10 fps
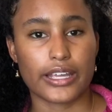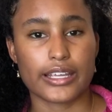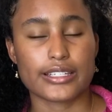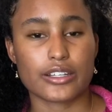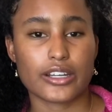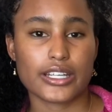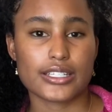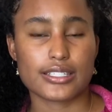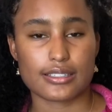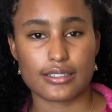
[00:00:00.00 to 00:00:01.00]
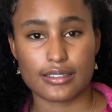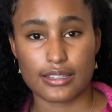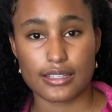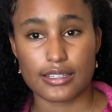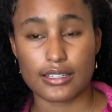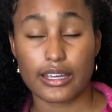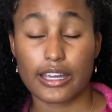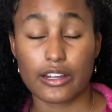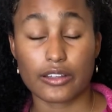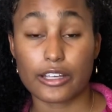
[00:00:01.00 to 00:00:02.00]
It targets the
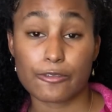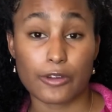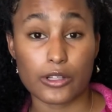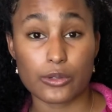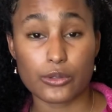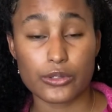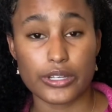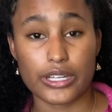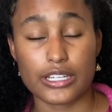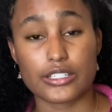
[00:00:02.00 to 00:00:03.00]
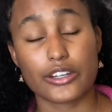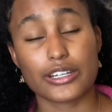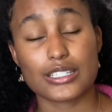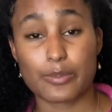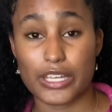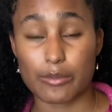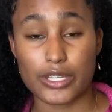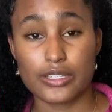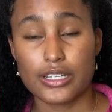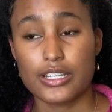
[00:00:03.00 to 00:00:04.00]
hair like follicle and it targets pigment.
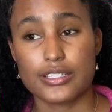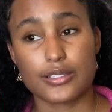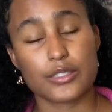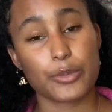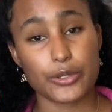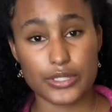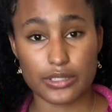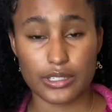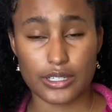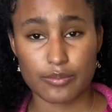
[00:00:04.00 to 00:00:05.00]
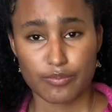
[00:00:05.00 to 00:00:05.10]
So supposedly